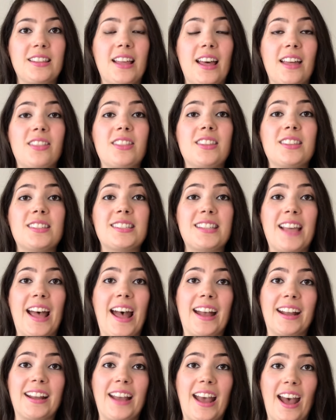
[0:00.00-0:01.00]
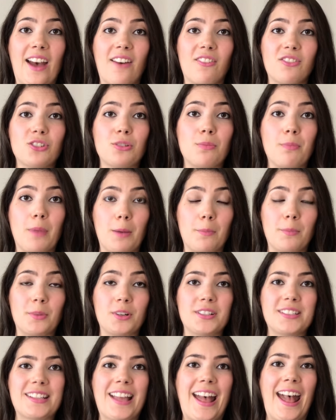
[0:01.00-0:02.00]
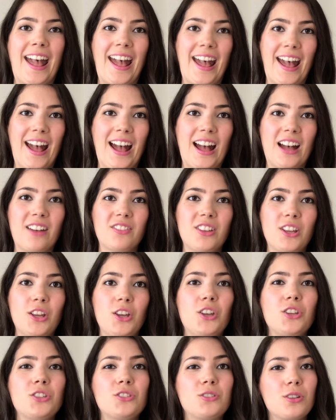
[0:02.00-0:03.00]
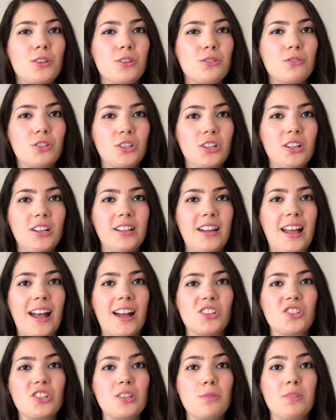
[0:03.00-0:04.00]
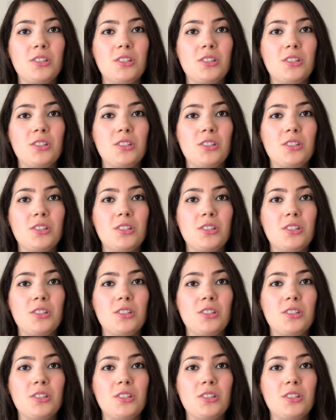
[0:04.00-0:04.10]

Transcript: that the SAG-AFTRA members have. So you could actually be